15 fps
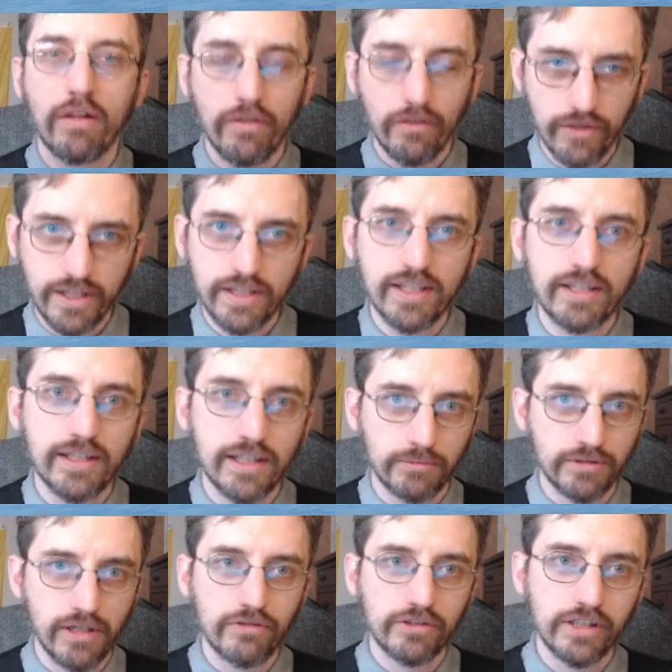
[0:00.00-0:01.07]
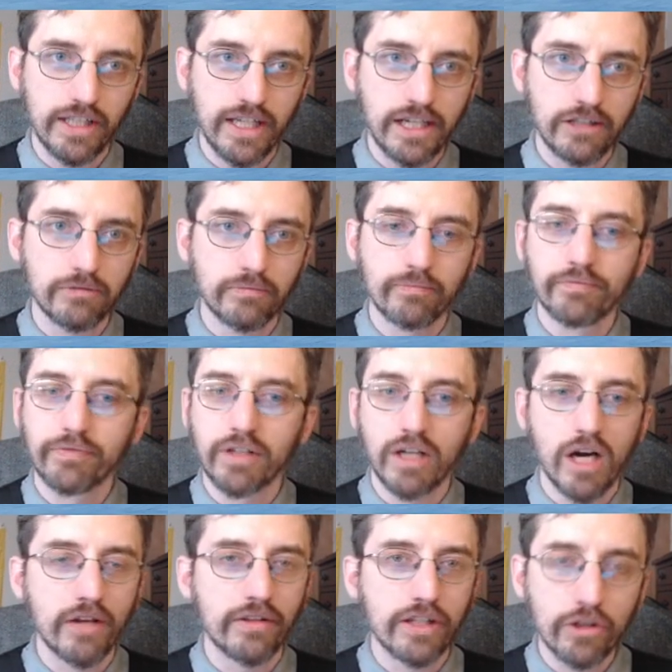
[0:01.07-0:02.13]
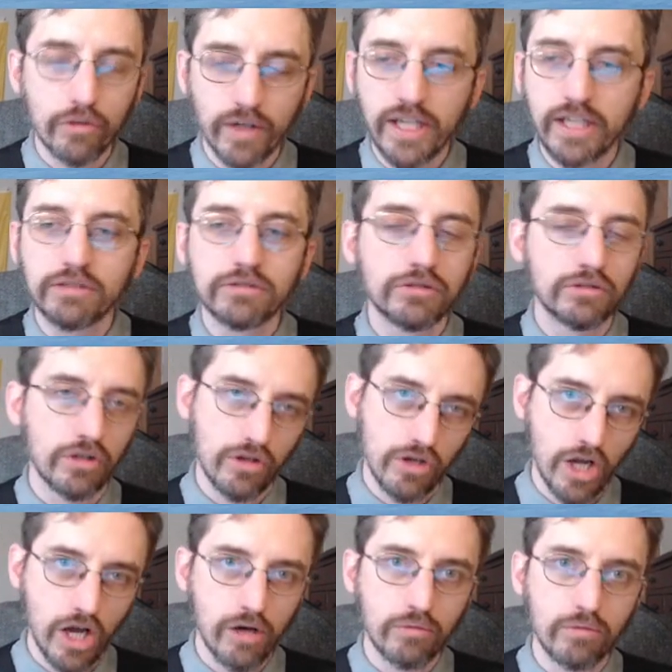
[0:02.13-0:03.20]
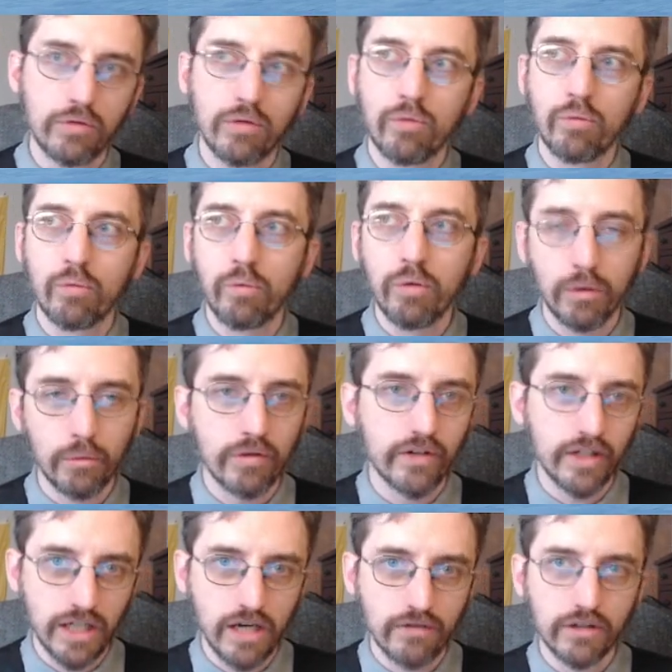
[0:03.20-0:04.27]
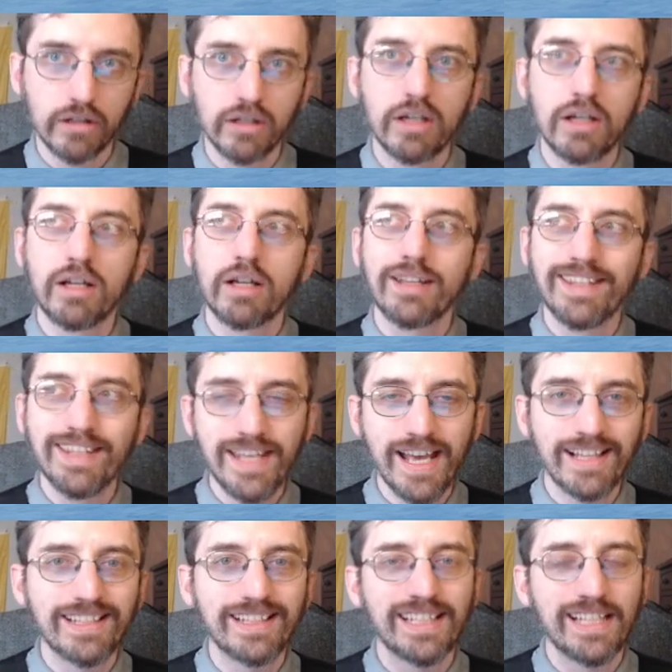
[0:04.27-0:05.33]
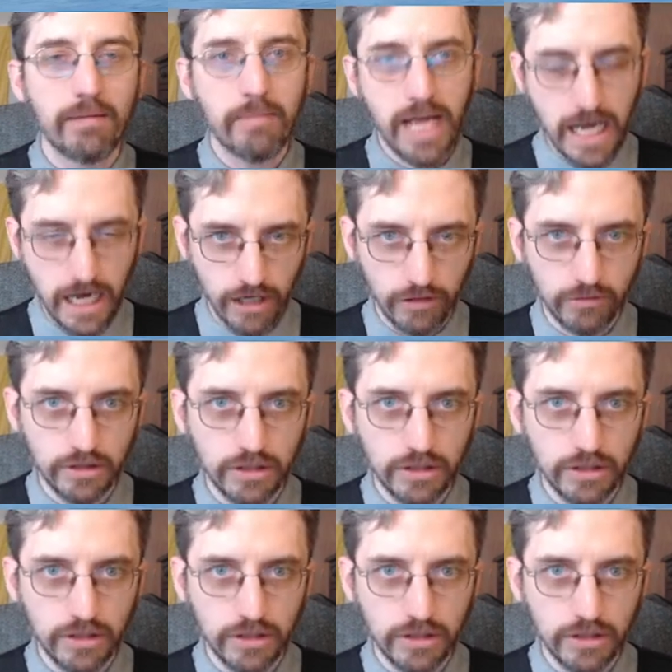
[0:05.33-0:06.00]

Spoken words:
Things ended up leveling out. Are they great? No. Will we recover? Yes, somehow.